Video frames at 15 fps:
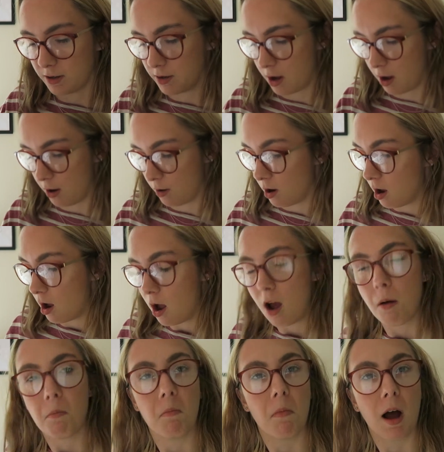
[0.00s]
So
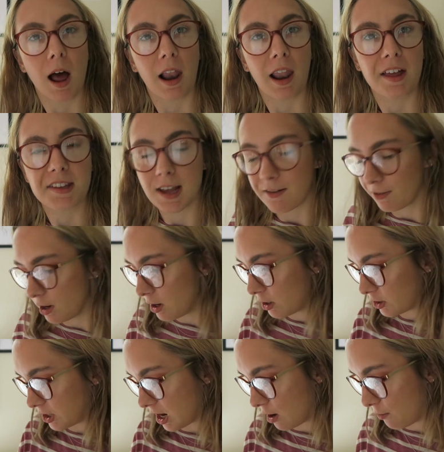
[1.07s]
let's have a look,
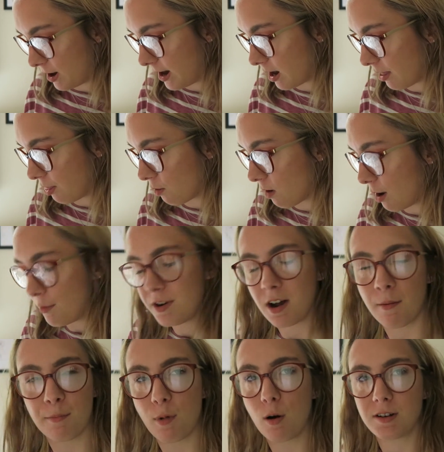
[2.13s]
shall we? I thought I would
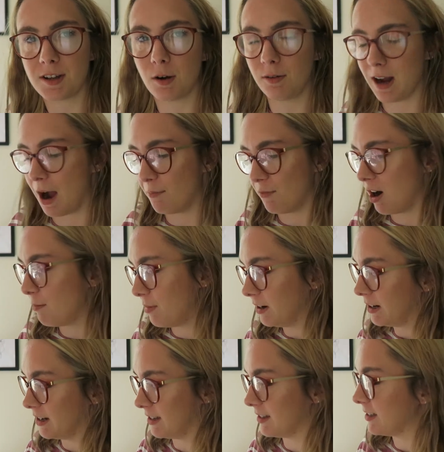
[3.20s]
unbox it on camera
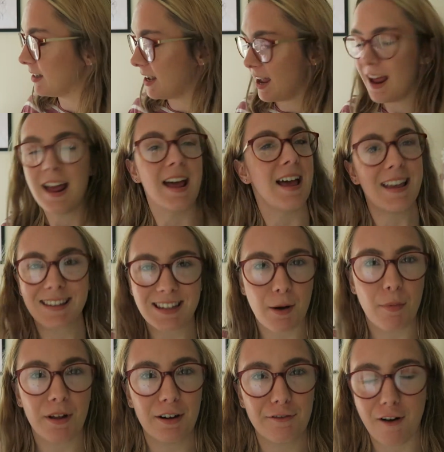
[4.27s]
because it's
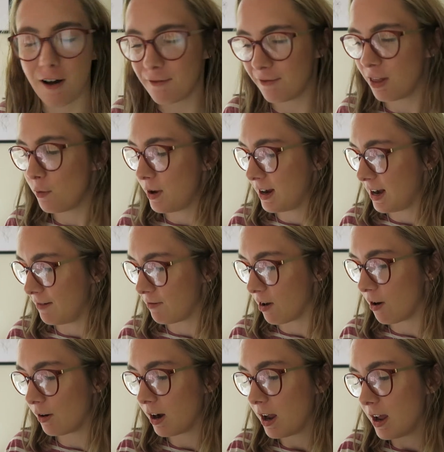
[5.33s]
something fun for the weekly
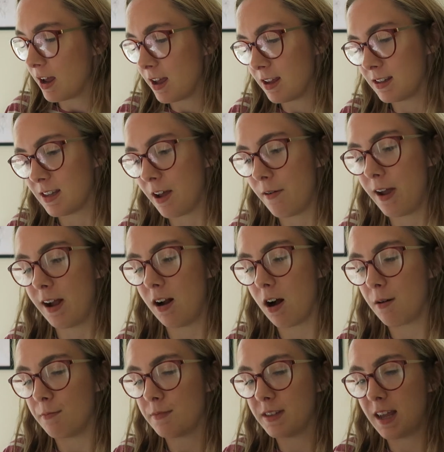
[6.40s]
vlog. So it
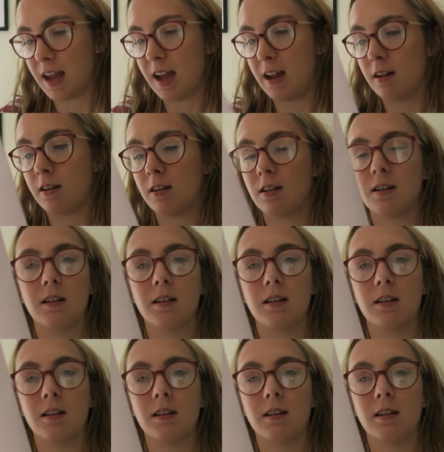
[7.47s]
comes in